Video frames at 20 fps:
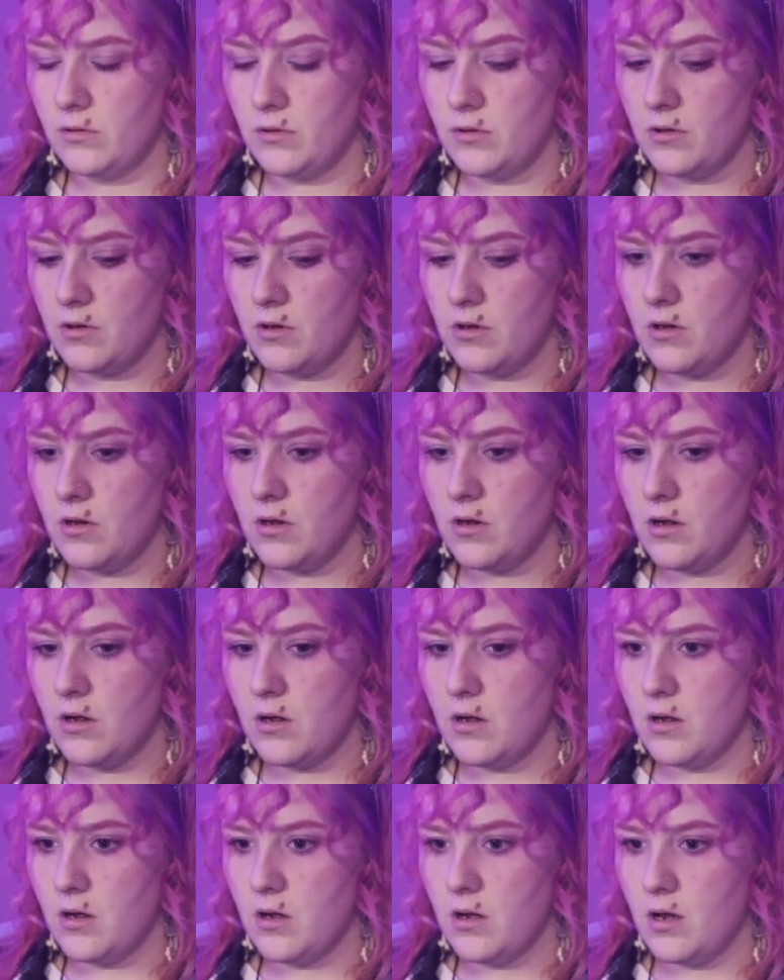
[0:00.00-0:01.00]

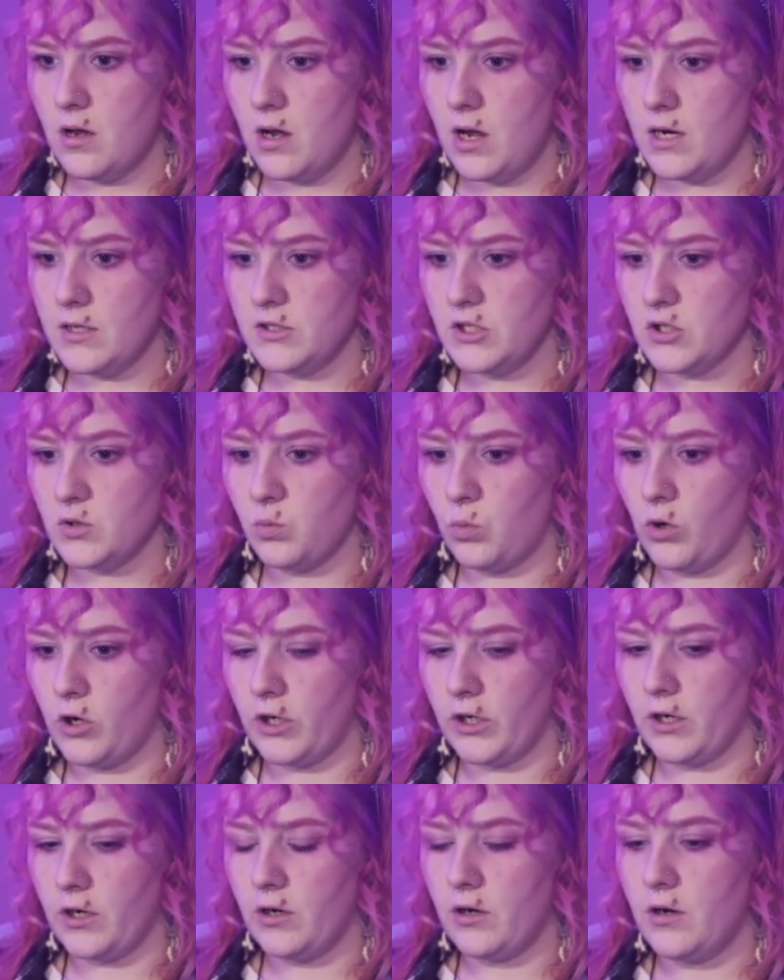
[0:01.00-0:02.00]
That just
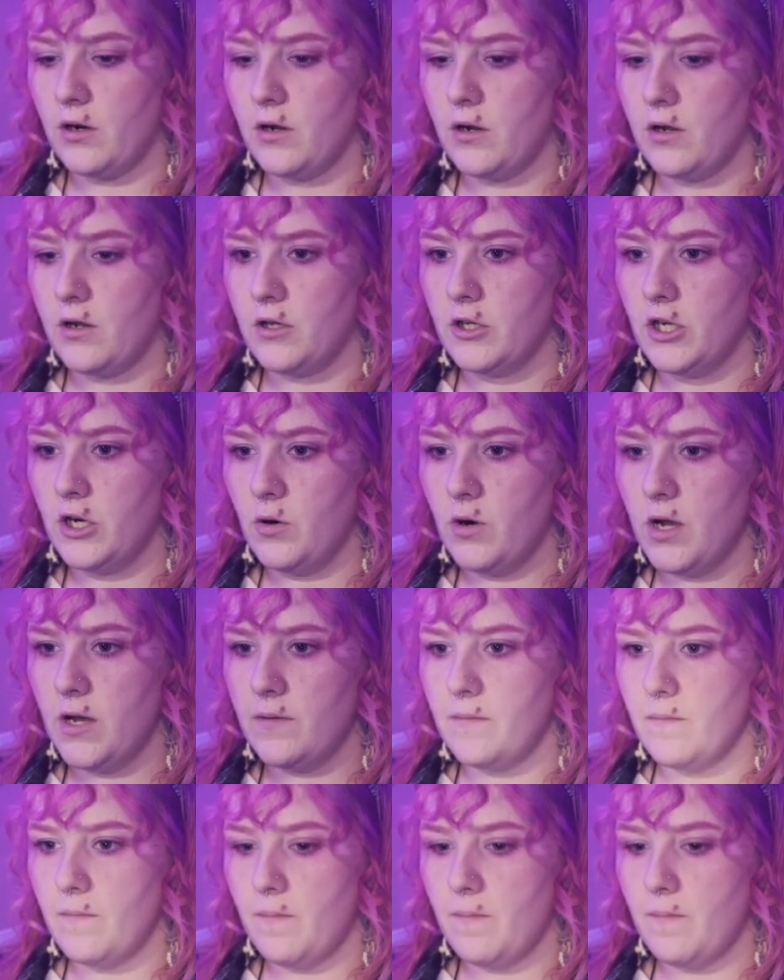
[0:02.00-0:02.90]
worked. You know what?